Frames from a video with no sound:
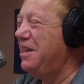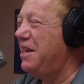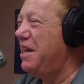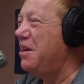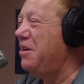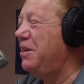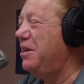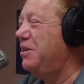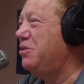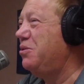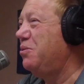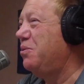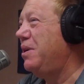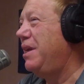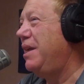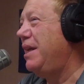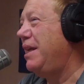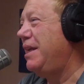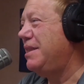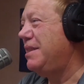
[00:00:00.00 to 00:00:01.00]
County in
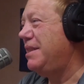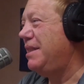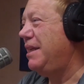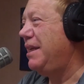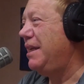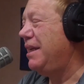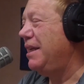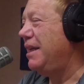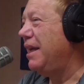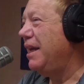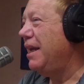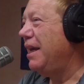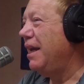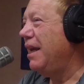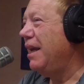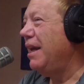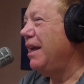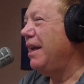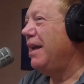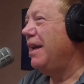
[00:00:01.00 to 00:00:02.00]
2018,
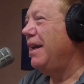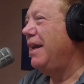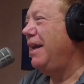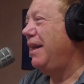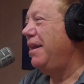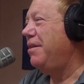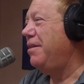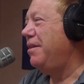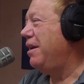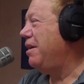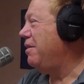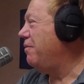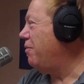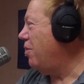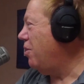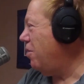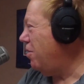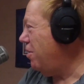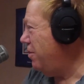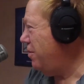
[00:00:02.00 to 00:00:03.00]
and think of
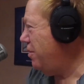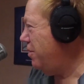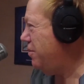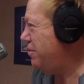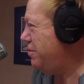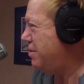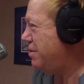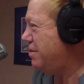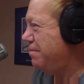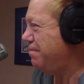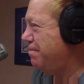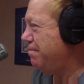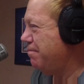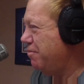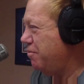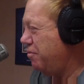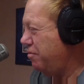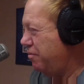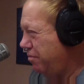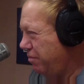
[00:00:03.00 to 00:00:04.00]
all those,
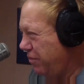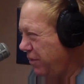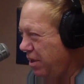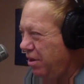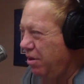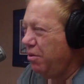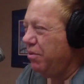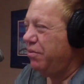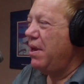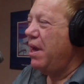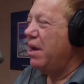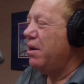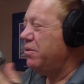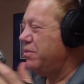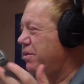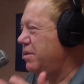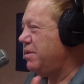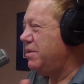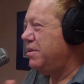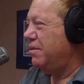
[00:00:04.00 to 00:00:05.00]

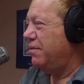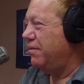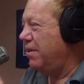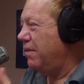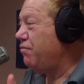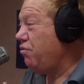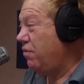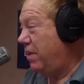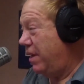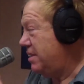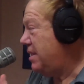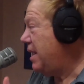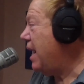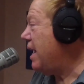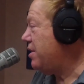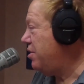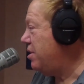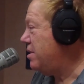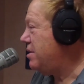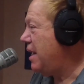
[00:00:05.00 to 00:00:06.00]
thousands of
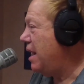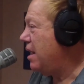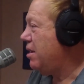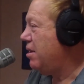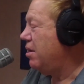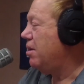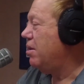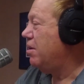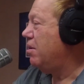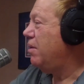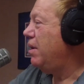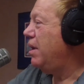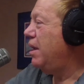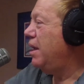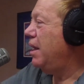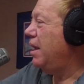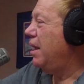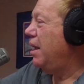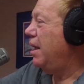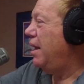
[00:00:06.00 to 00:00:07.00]
transactions that go.
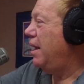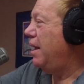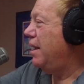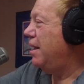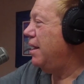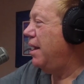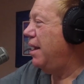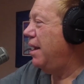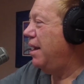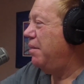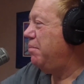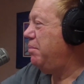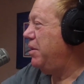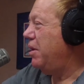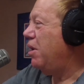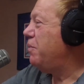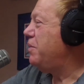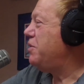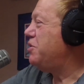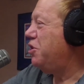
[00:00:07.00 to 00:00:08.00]
And I'd be
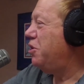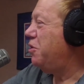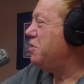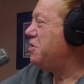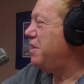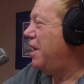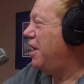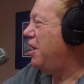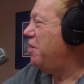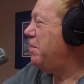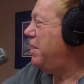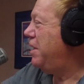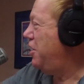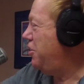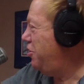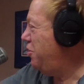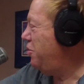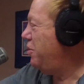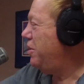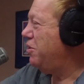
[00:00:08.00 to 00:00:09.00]
always curious at how many
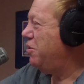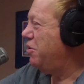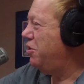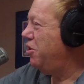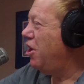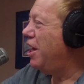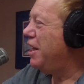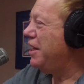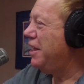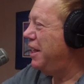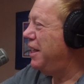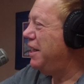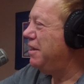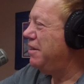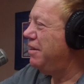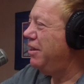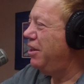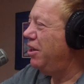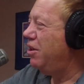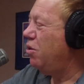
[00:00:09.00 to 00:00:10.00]
do or not
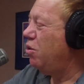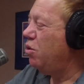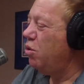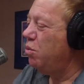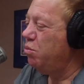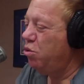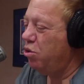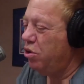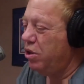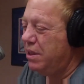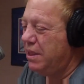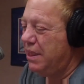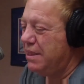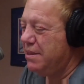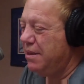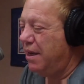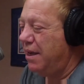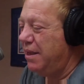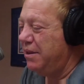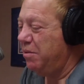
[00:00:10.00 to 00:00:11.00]
get, home
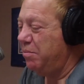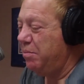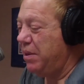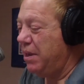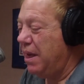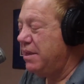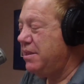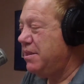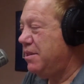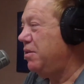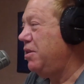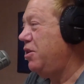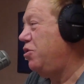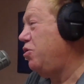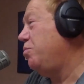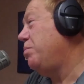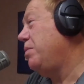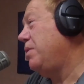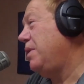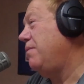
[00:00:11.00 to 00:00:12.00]
warranties on them. But I certainly
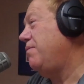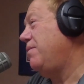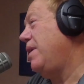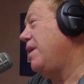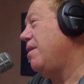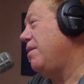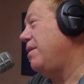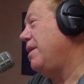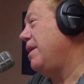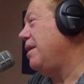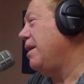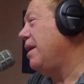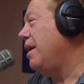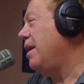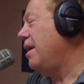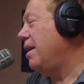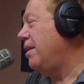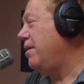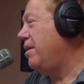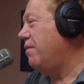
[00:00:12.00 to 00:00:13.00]
do believe now that
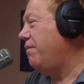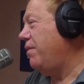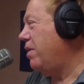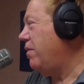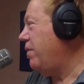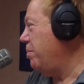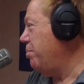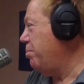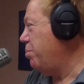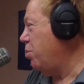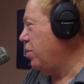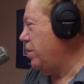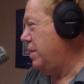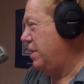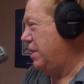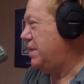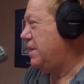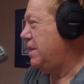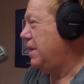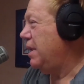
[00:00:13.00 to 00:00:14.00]
they're very
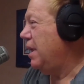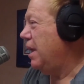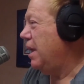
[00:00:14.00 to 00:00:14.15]
important